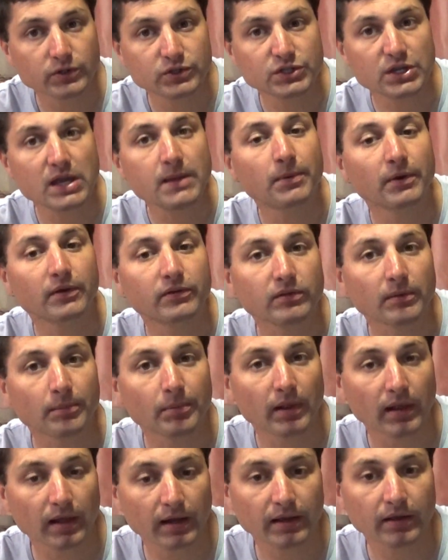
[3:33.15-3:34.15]
cheaper
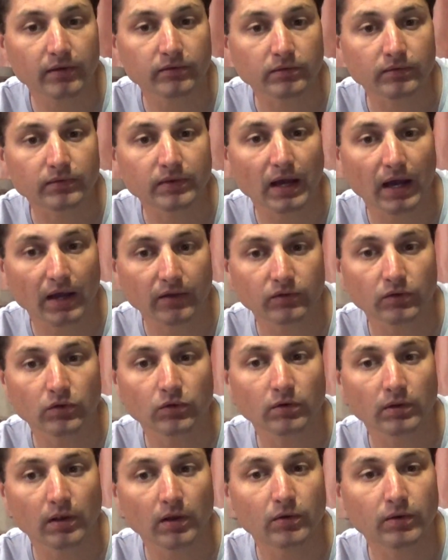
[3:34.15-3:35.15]
suppliers of gas in
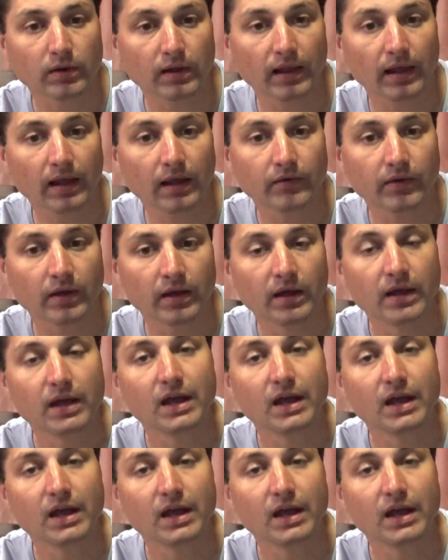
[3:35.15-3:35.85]
your local area